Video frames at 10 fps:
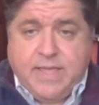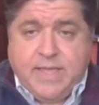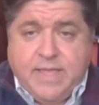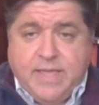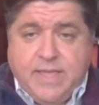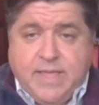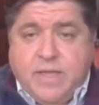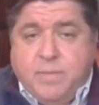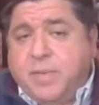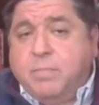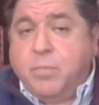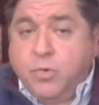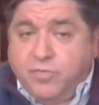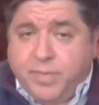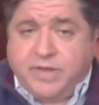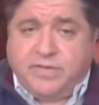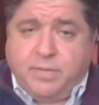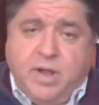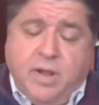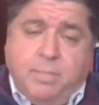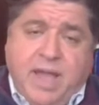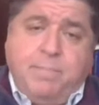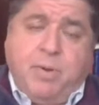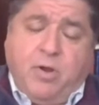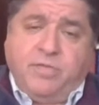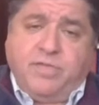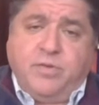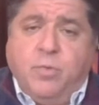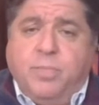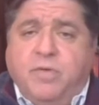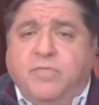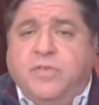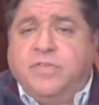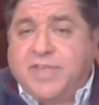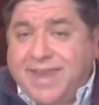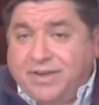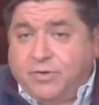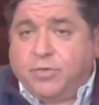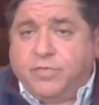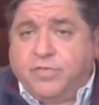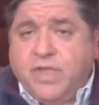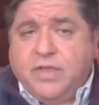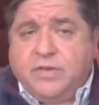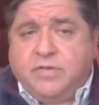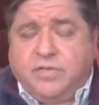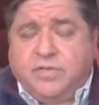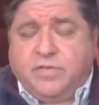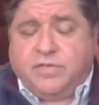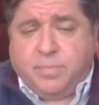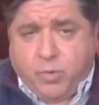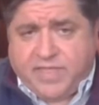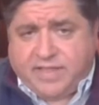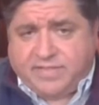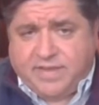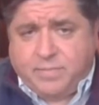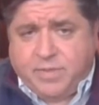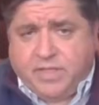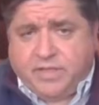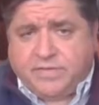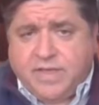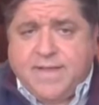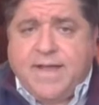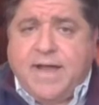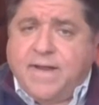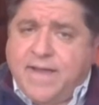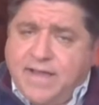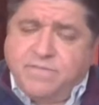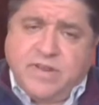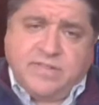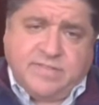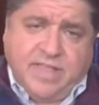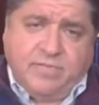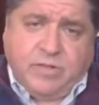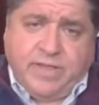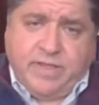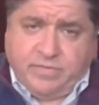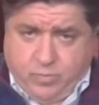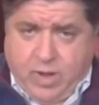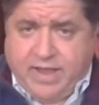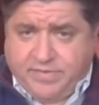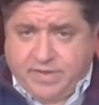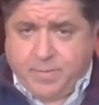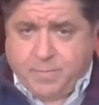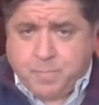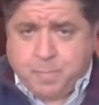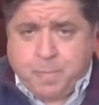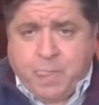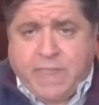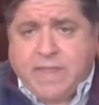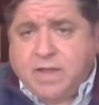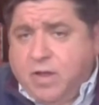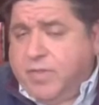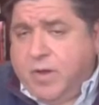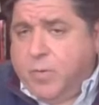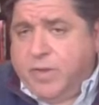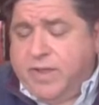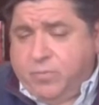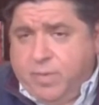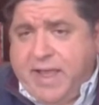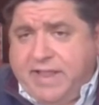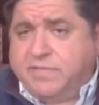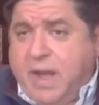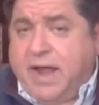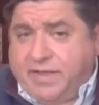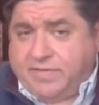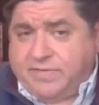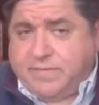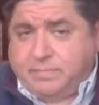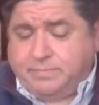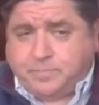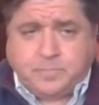Because there has been movement among a bipartisan group of senators to support that stimulus, our confidence level is rising, although it remains modest.